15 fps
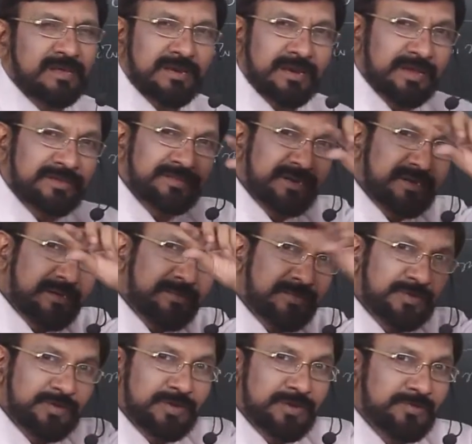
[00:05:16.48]
Like that,
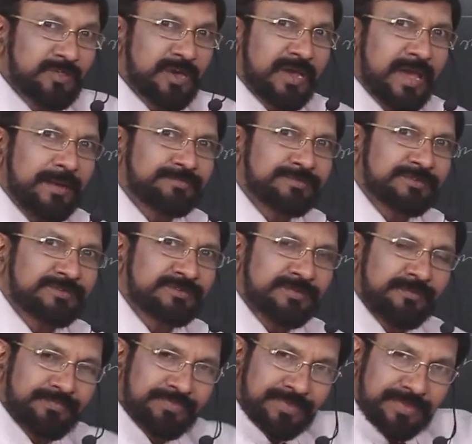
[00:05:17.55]
you give the captions.
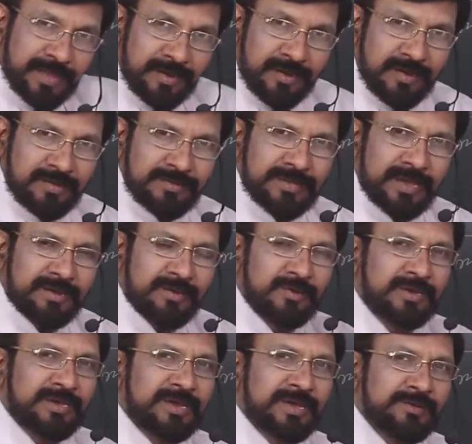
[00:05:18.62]
Then
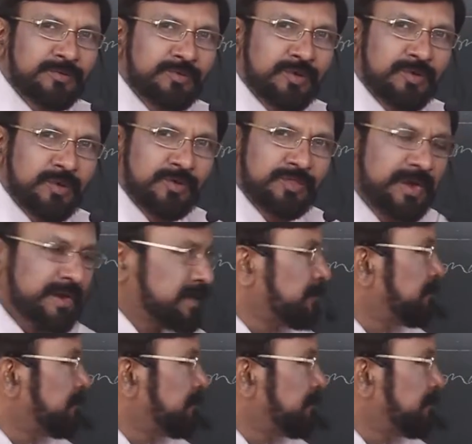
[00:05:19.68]
only you can know that.